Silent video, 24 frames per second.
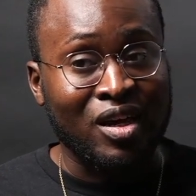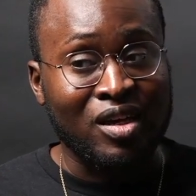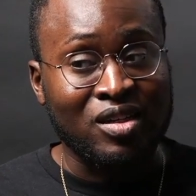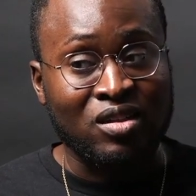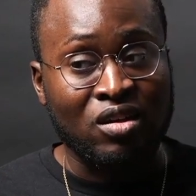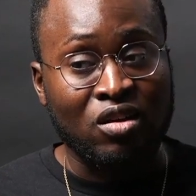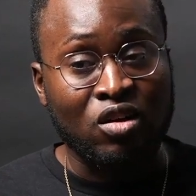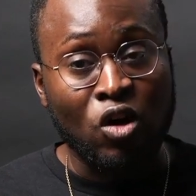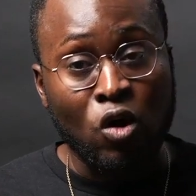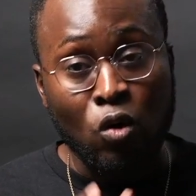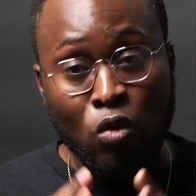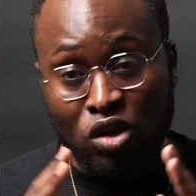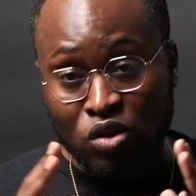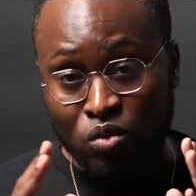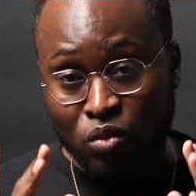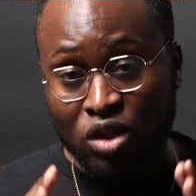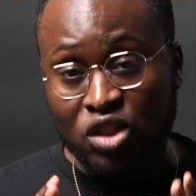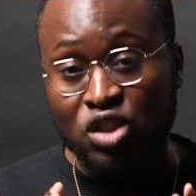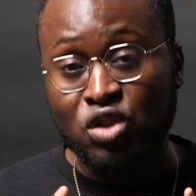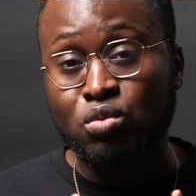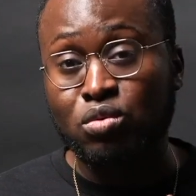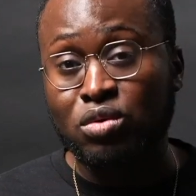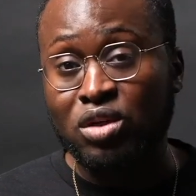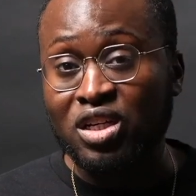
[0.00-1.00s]
It's not always
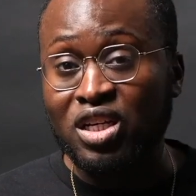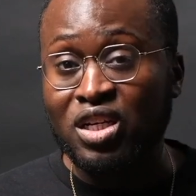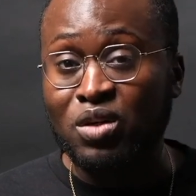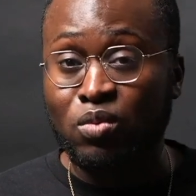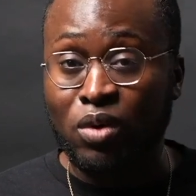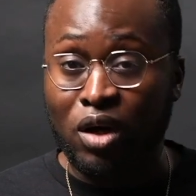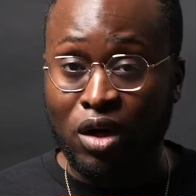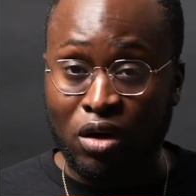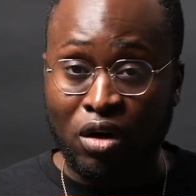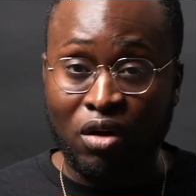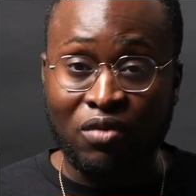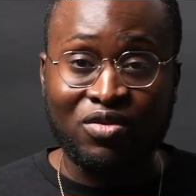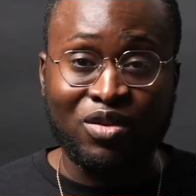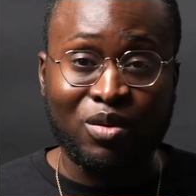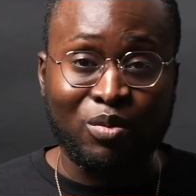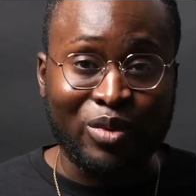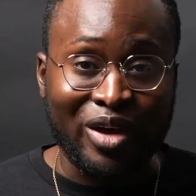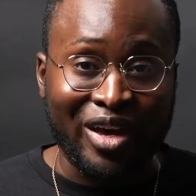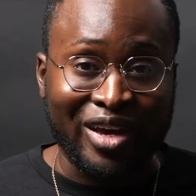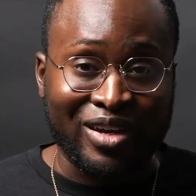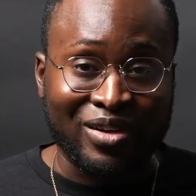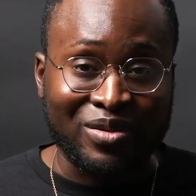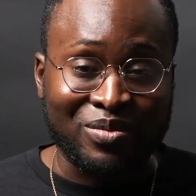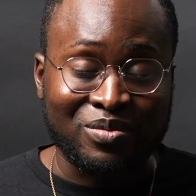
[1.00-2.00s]
what you need right off the
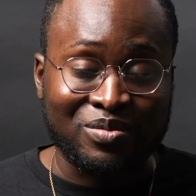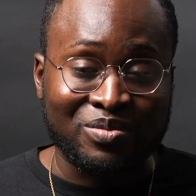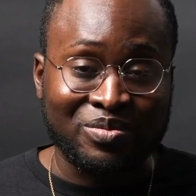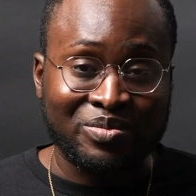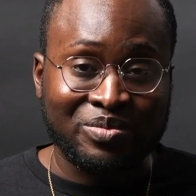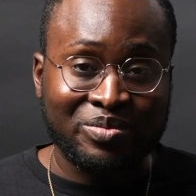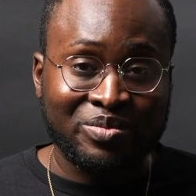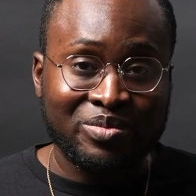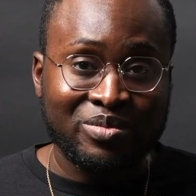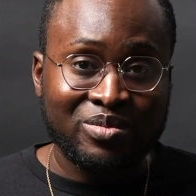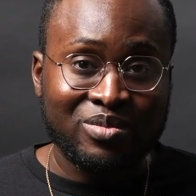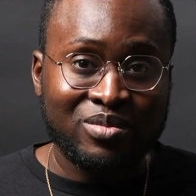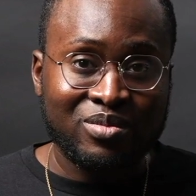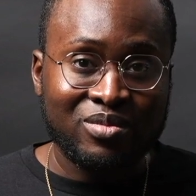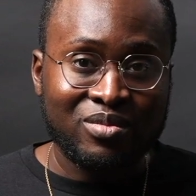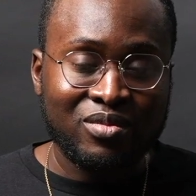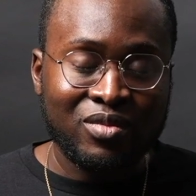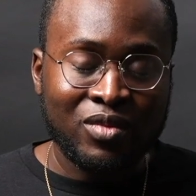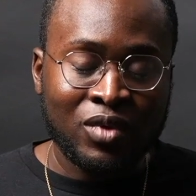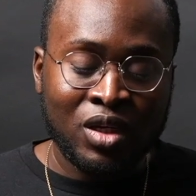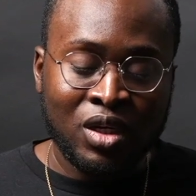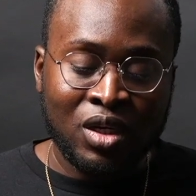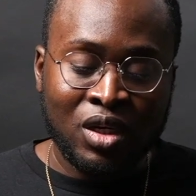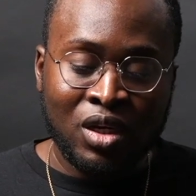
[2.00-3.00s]
bat.
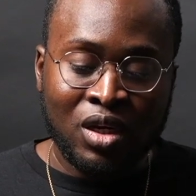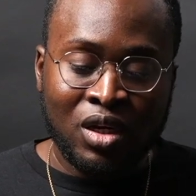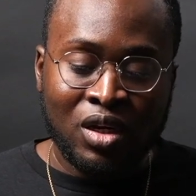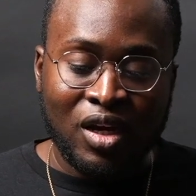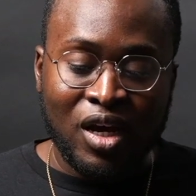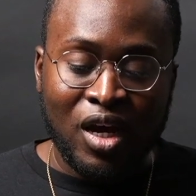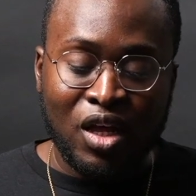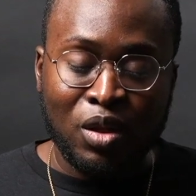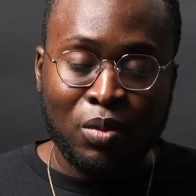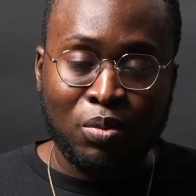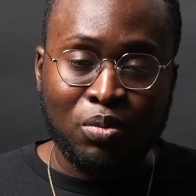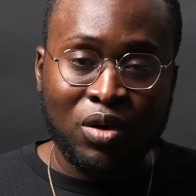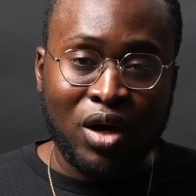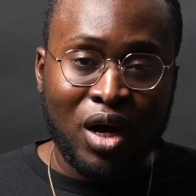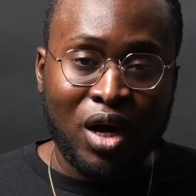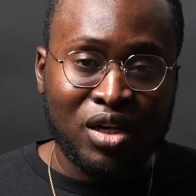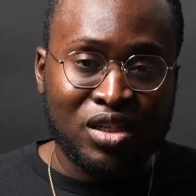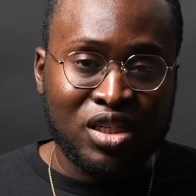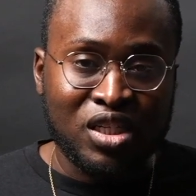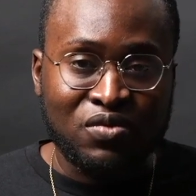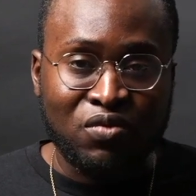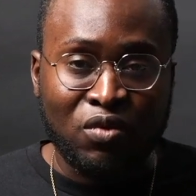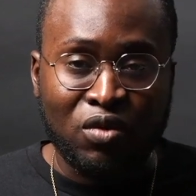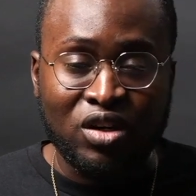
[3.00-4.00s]
Now, the
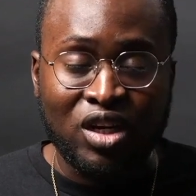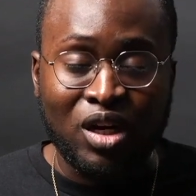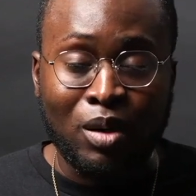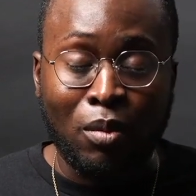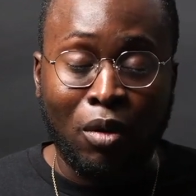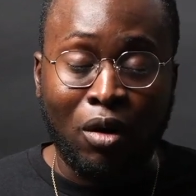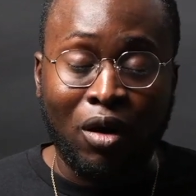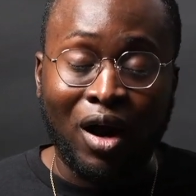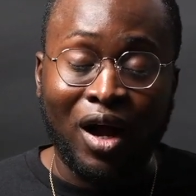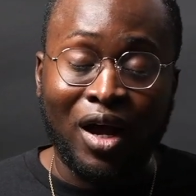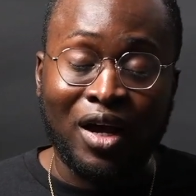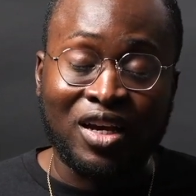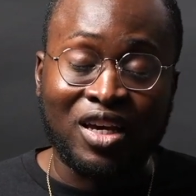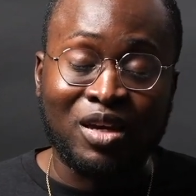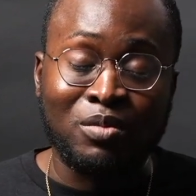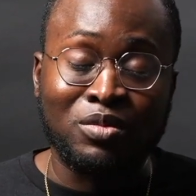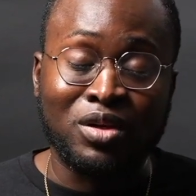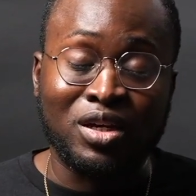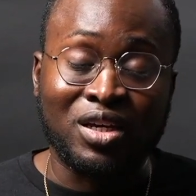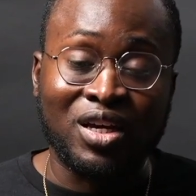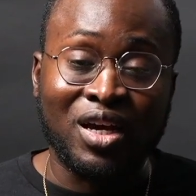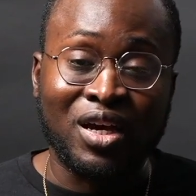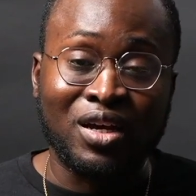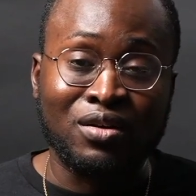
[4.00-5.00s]
process for an MRI can
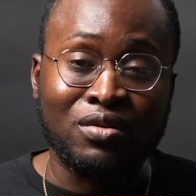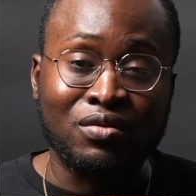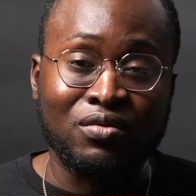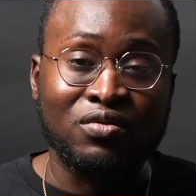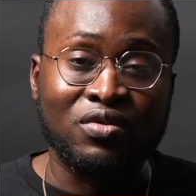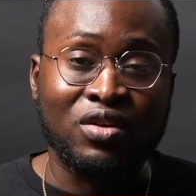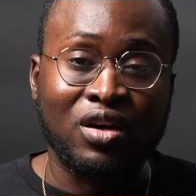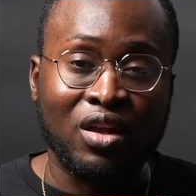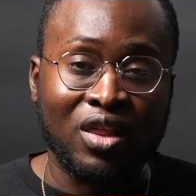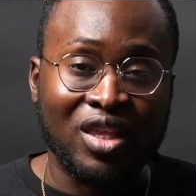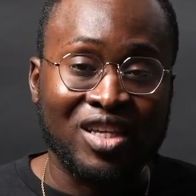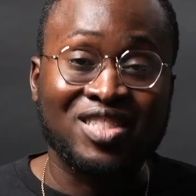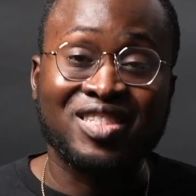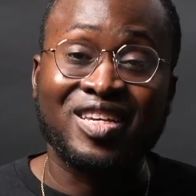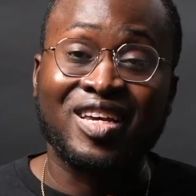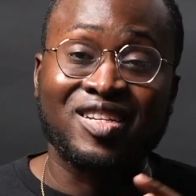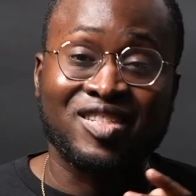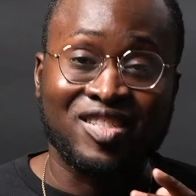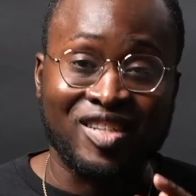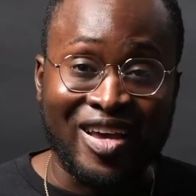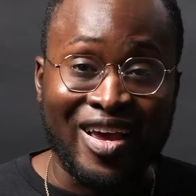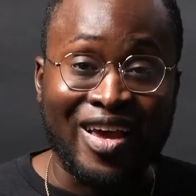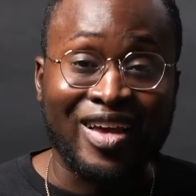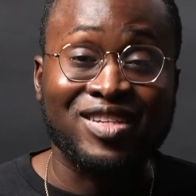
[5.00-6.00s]
be kind of, let's say,
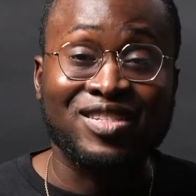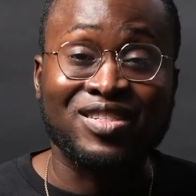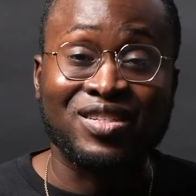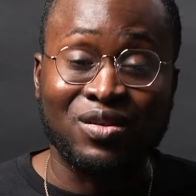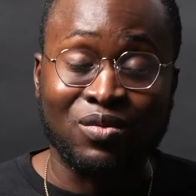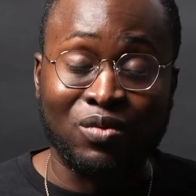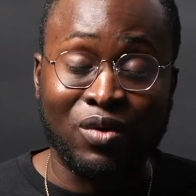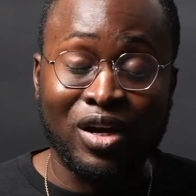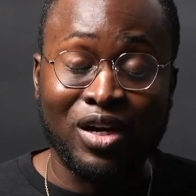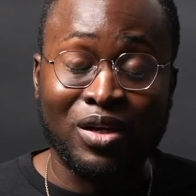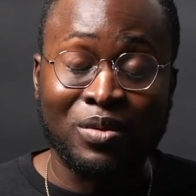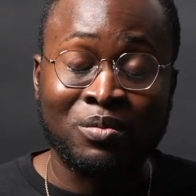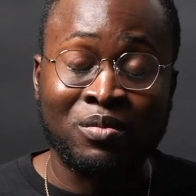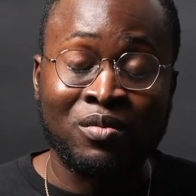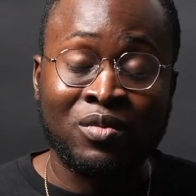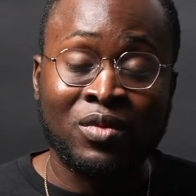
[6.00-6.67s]
taxing, right?